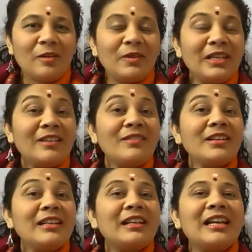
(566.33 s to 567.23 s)
We never
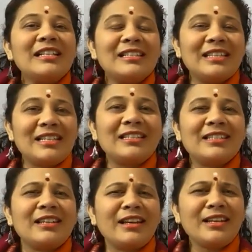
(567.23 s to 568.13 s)
realize these
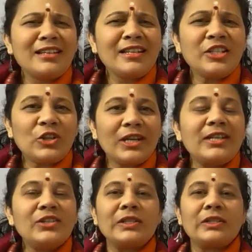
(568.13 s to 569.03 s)
tiny
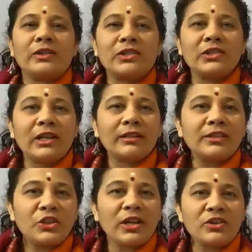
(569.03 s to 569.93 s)
changes or subtle
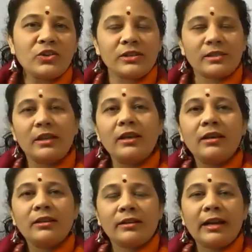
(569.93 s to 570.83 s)
changes
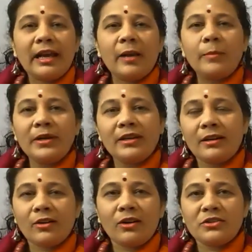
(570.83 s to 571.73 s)
that are happening in
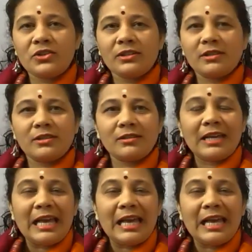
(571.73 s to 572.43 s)
our conscious.